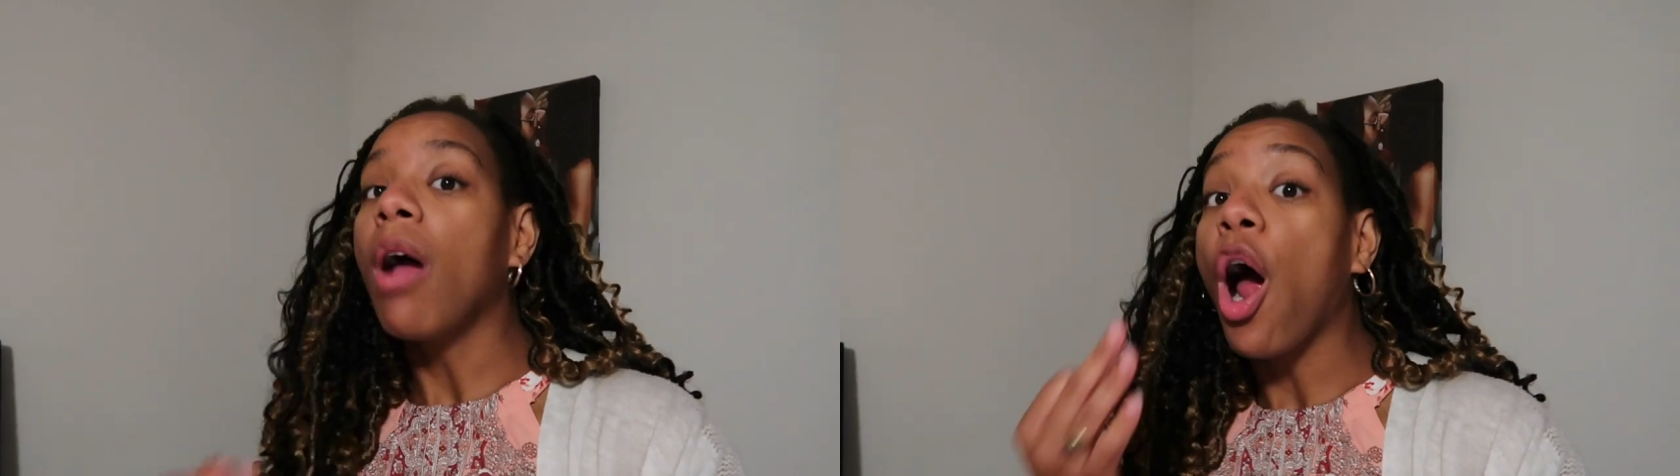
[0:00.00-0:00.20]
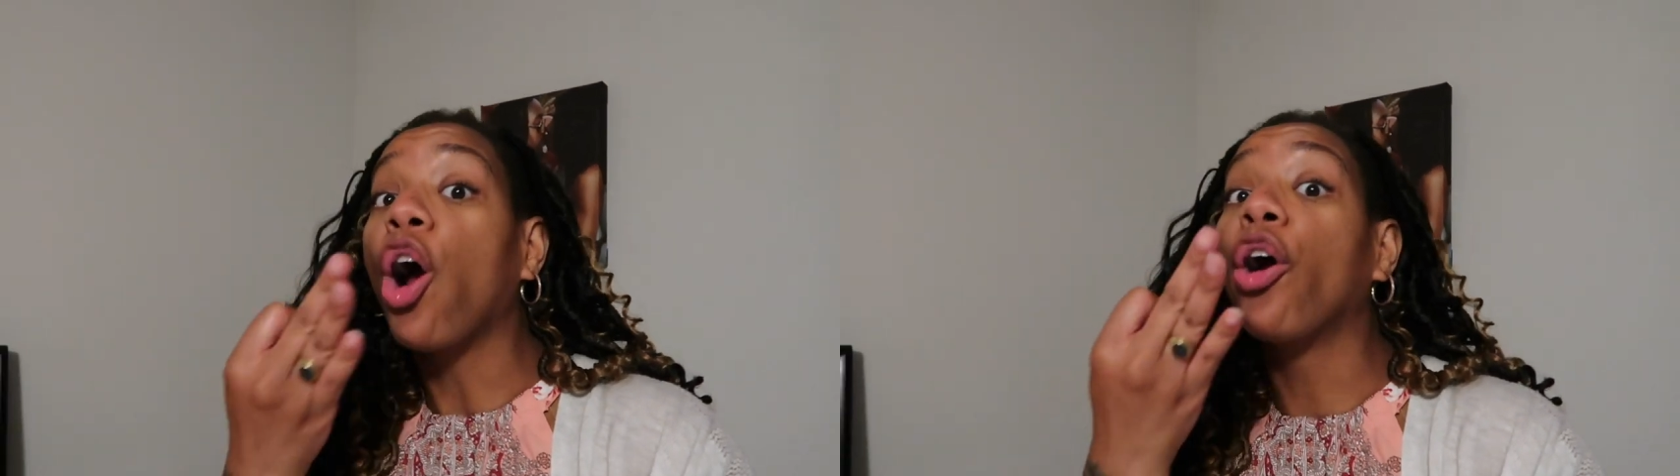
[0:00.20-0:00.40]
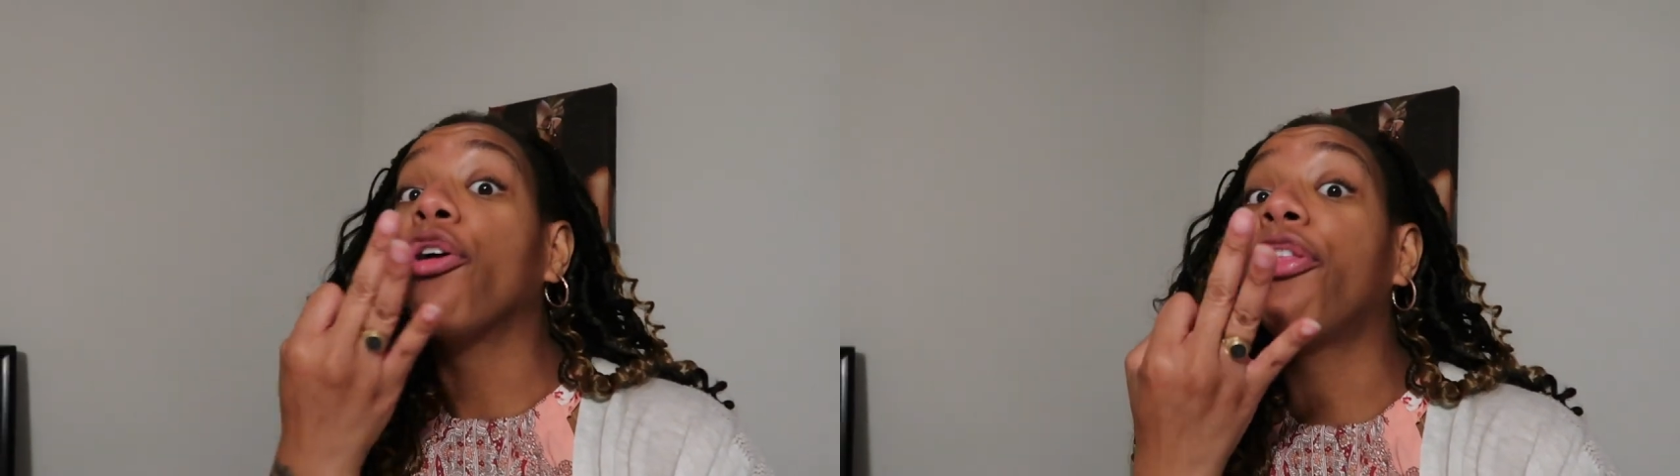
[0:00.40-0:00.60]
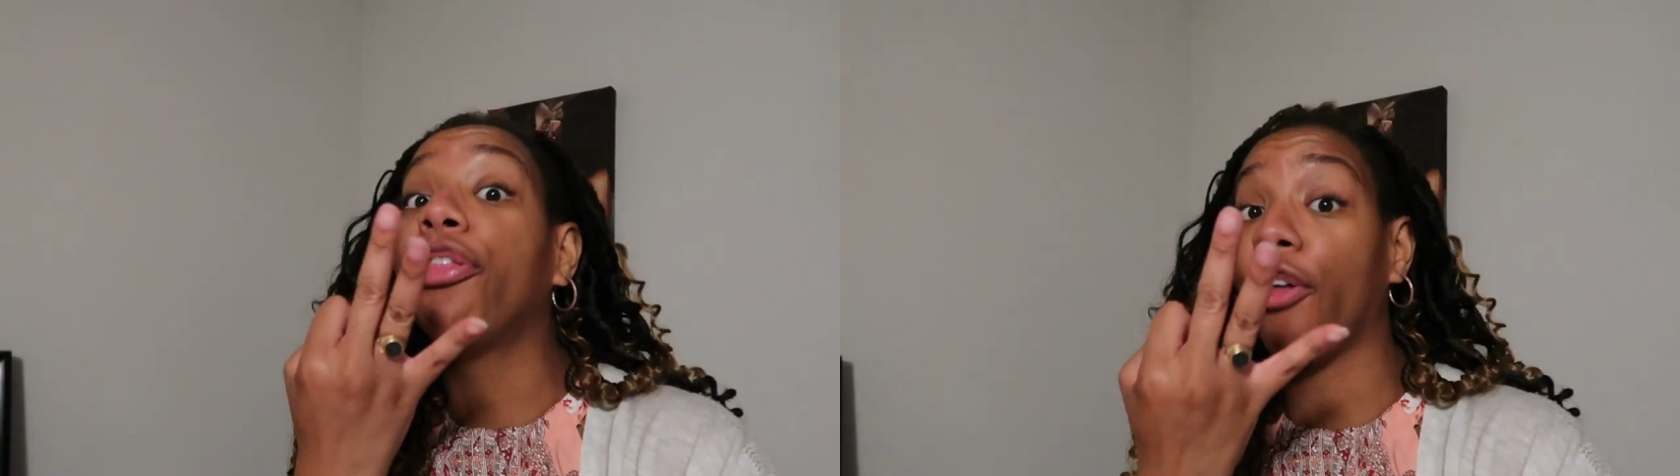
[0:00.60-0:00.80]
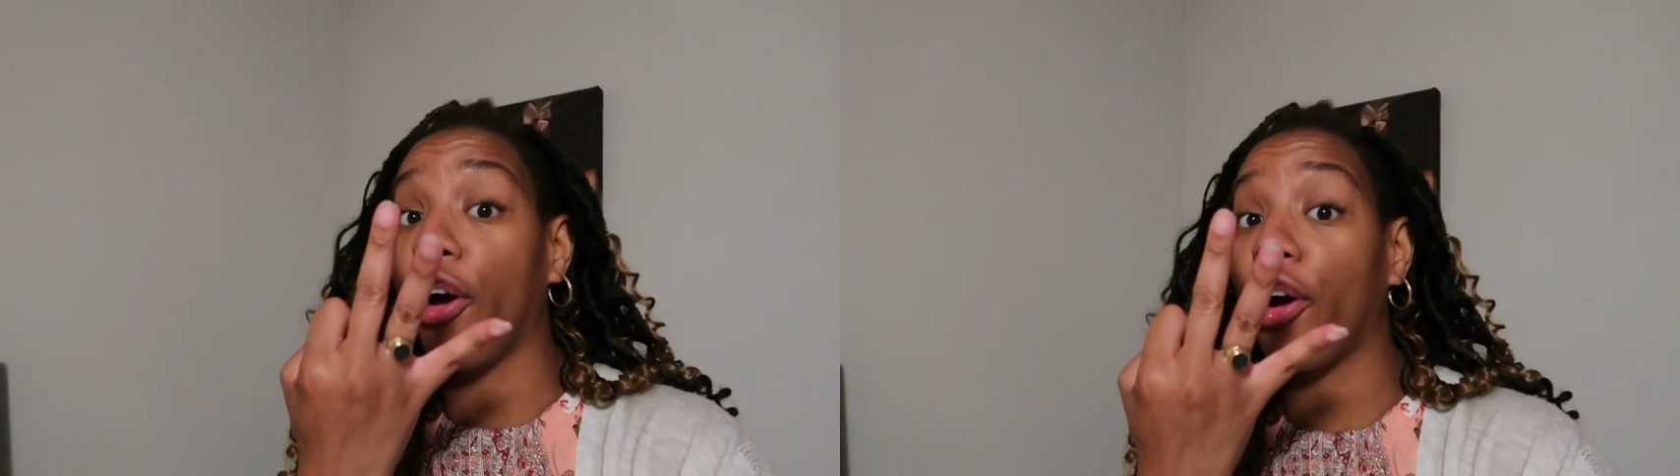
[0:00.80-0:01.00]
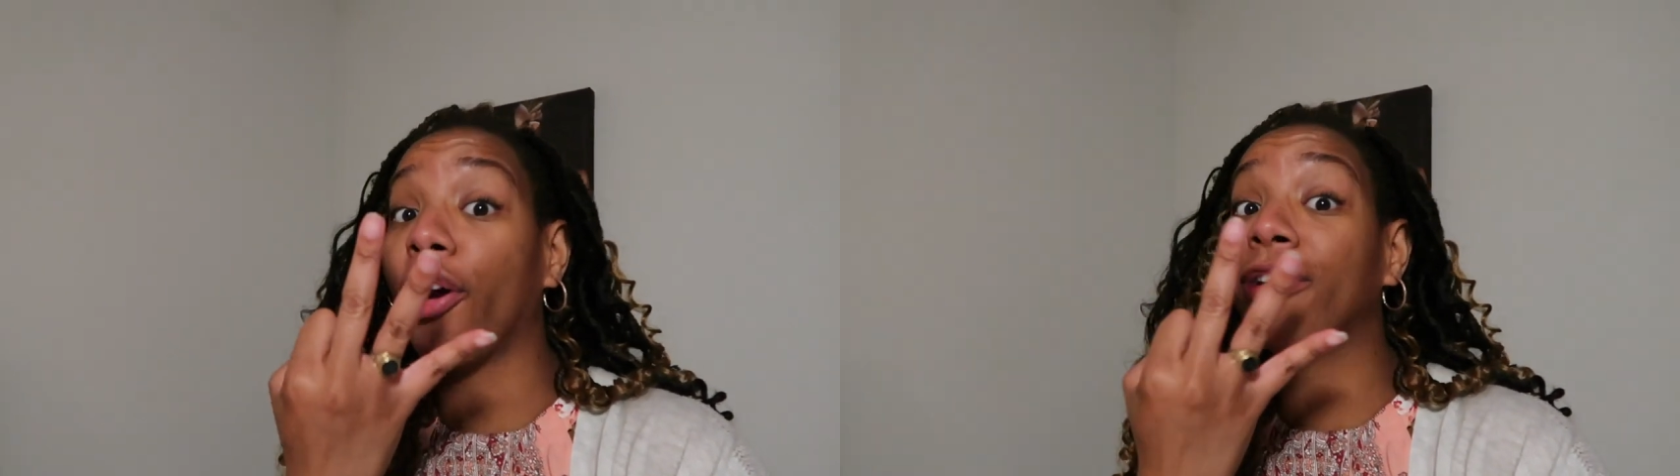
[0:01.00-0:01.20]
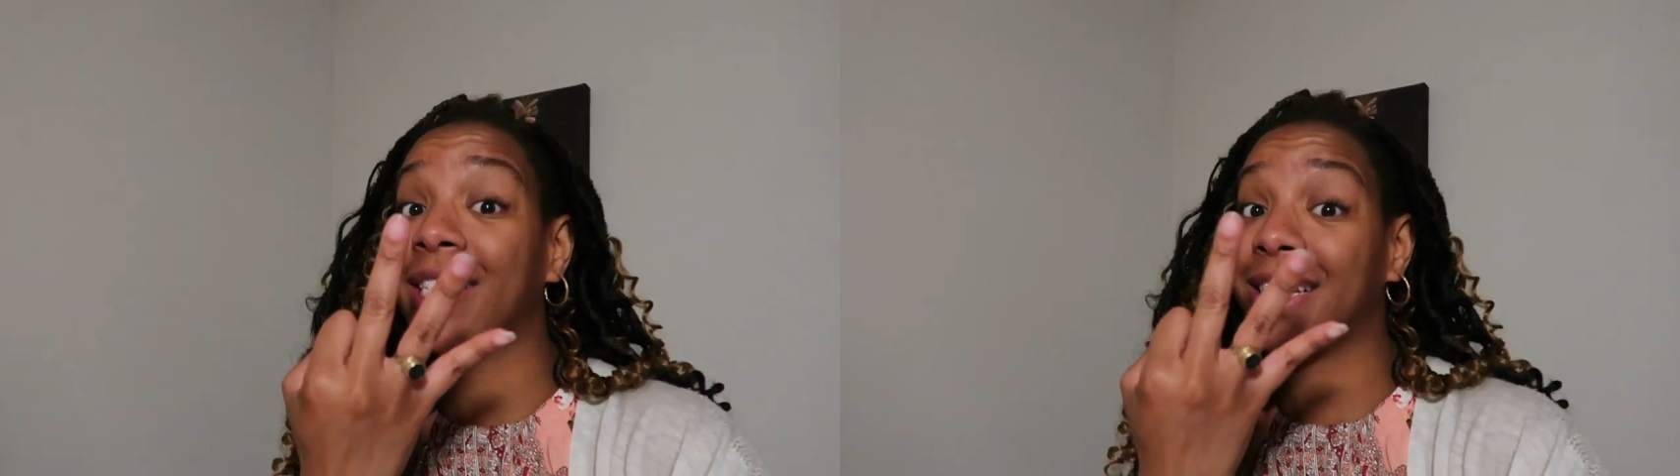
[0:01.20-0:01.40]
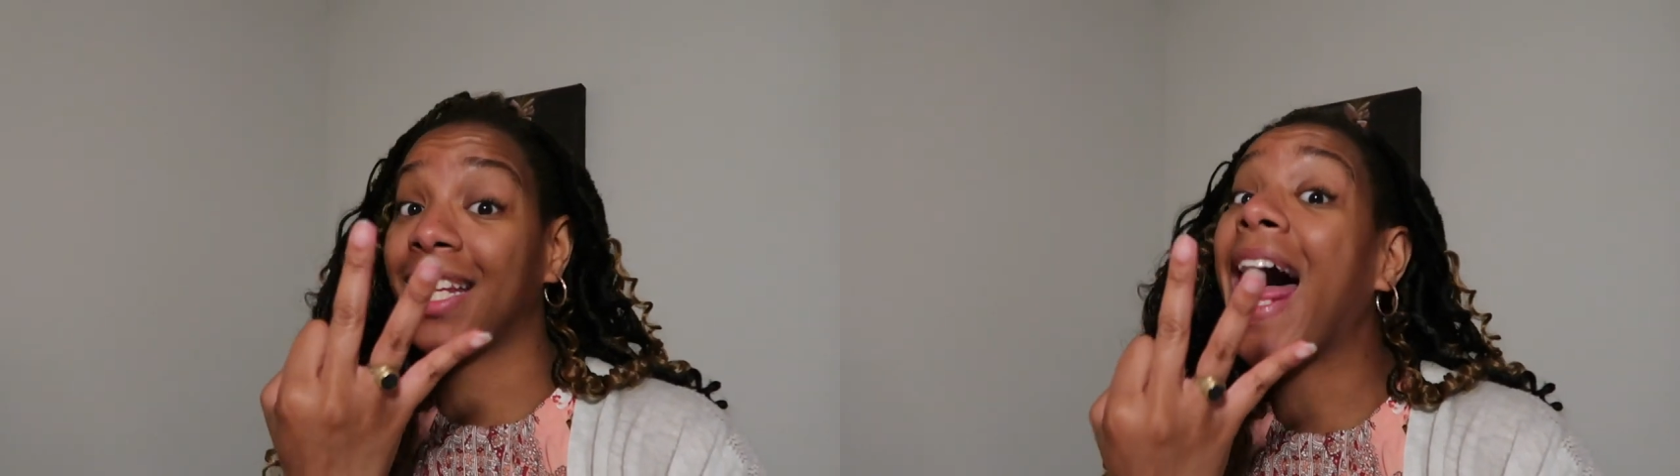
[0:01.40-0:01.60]
her third
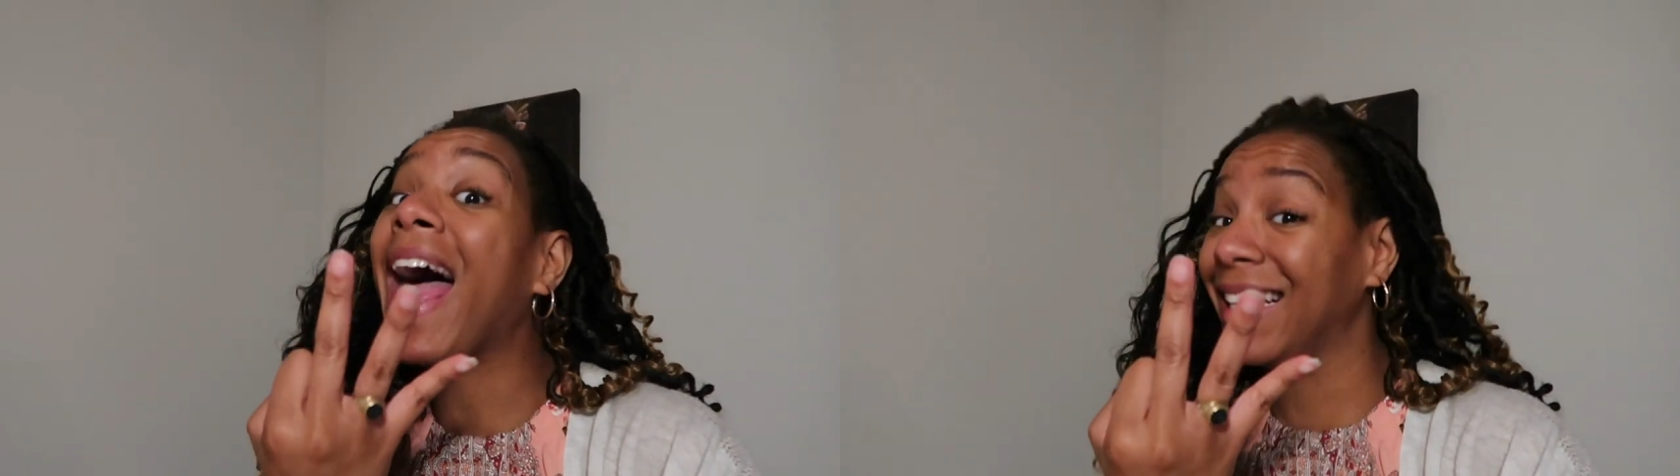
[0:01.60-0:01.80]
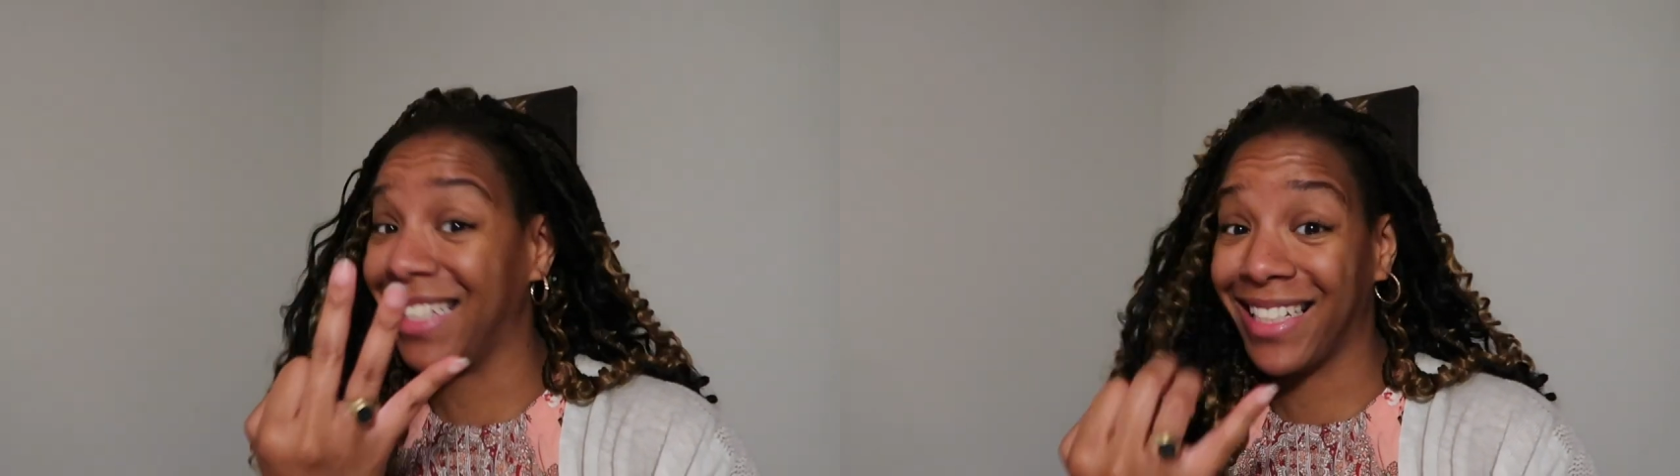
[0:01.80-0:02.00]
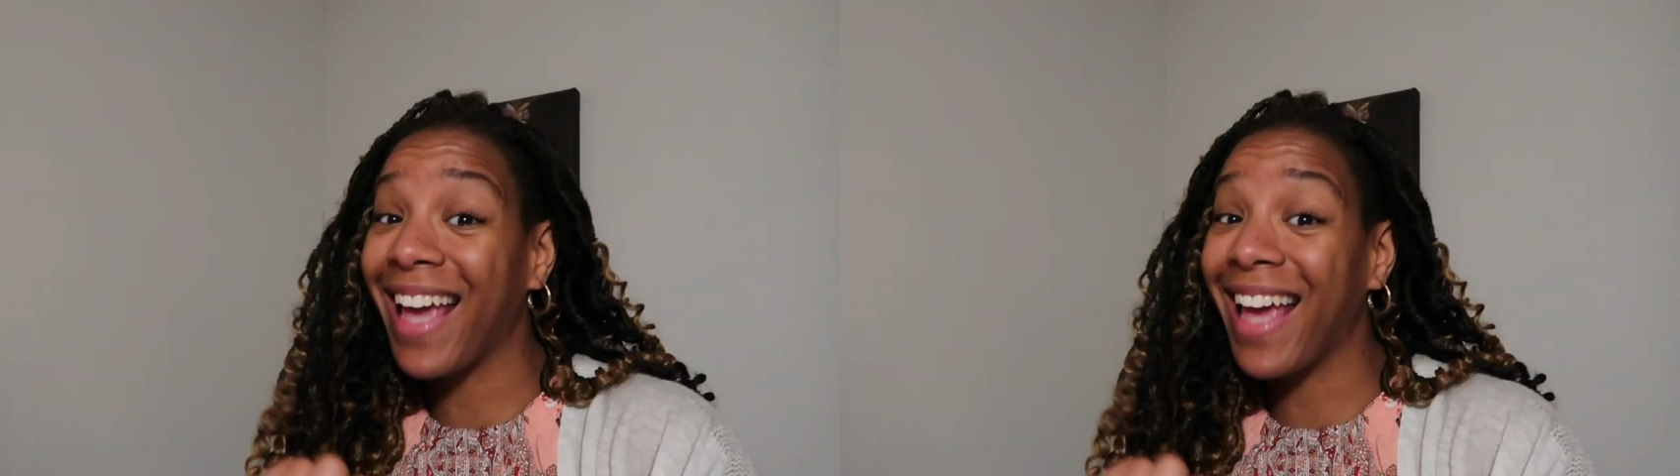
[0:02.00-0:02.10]
slice